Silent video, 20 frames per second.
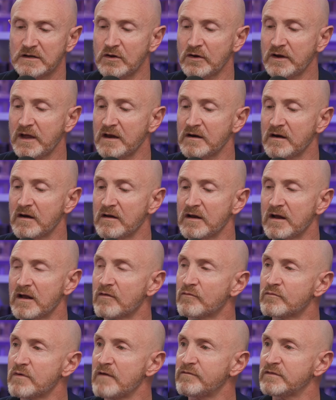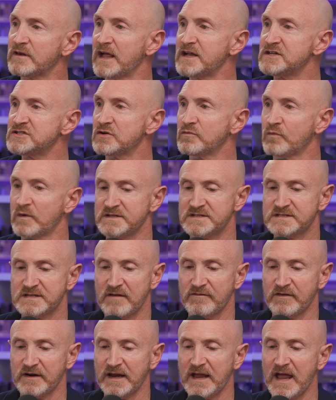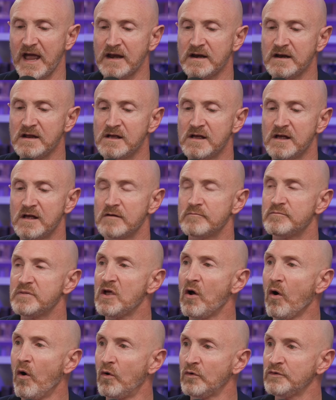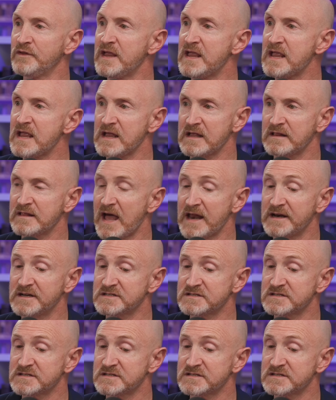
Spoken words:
Look at Revelation 1, 7 again. Behold, he, that